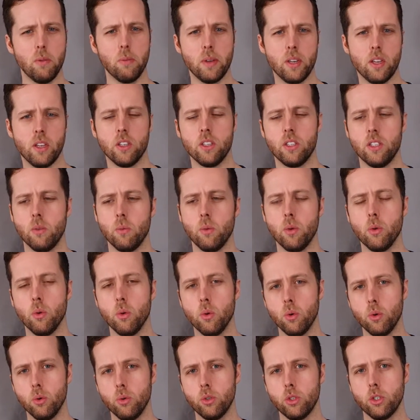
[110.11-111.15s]
because it will
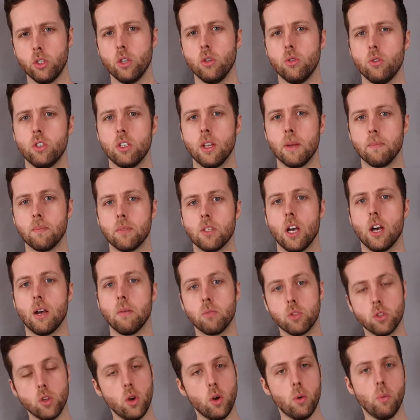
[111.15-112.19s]
also
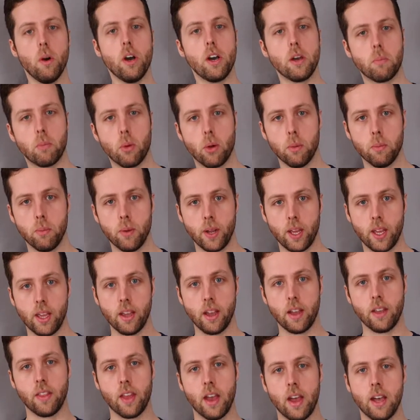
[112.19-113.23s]
sometimes not work properly
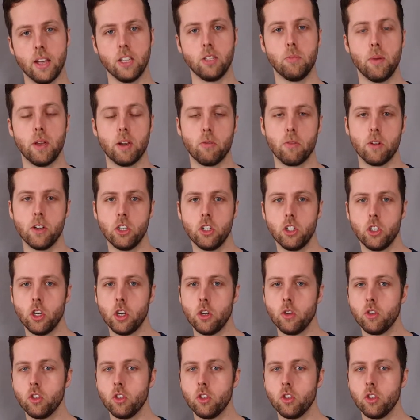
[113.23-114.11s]
at that aspect ratio.